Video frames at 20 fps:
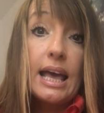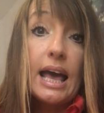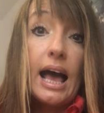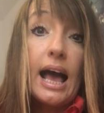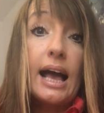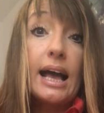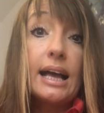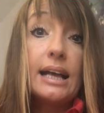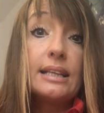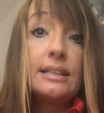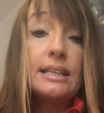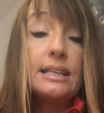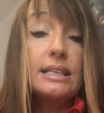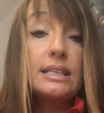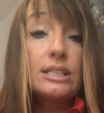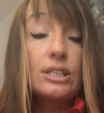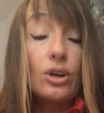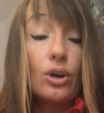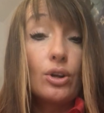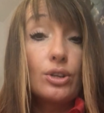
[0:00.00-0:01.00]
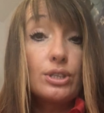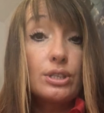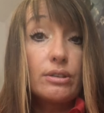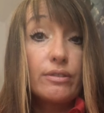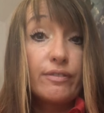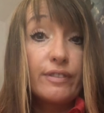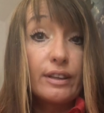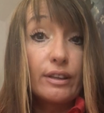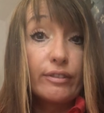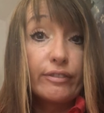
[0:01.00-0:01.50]
and they start to
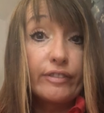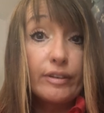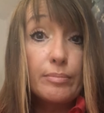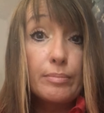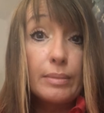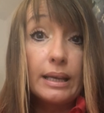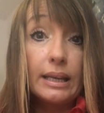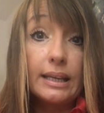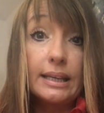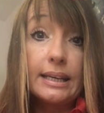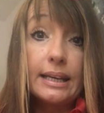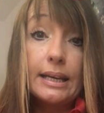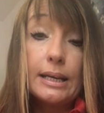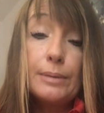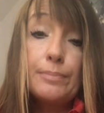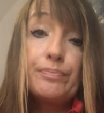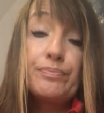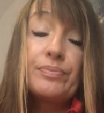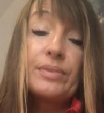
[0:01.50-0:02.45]
feel familiar.